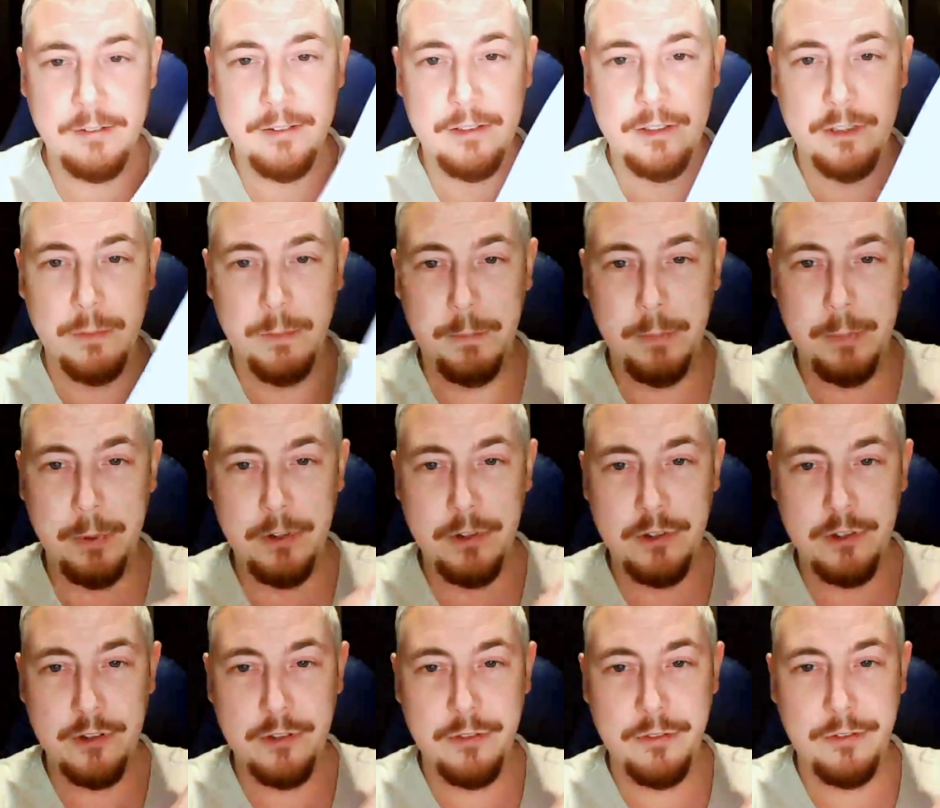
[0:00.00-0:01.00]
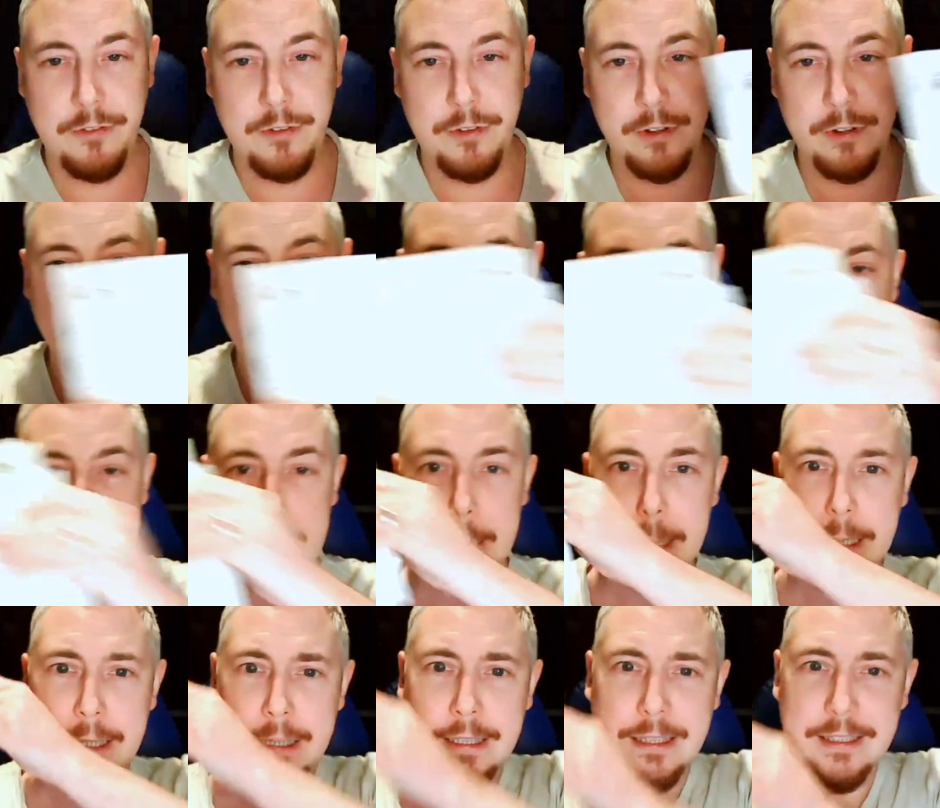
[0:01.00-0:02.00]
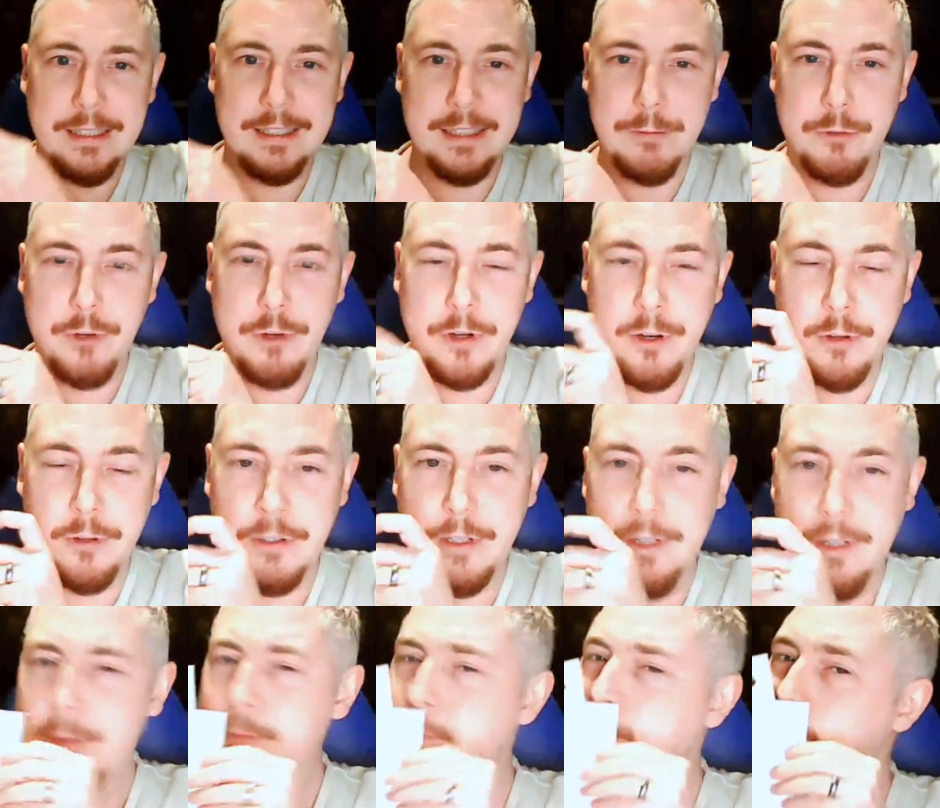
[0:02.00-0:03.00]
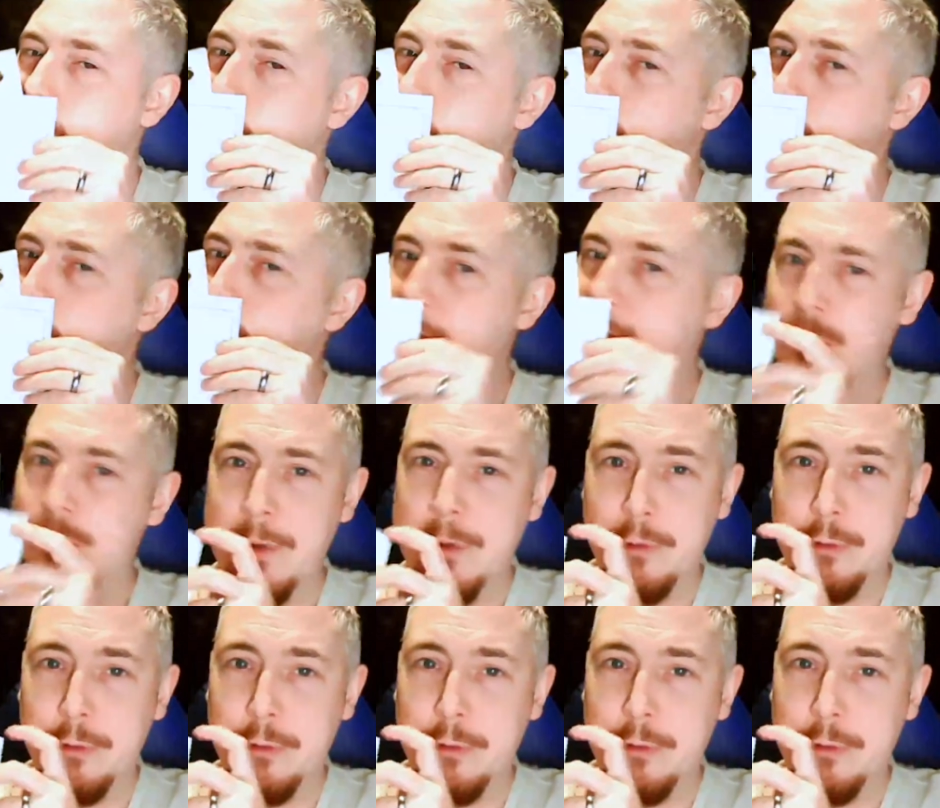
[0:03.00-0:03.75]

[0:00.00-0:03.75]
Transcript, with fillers: a bunch of, I keep trying to hold it, Smells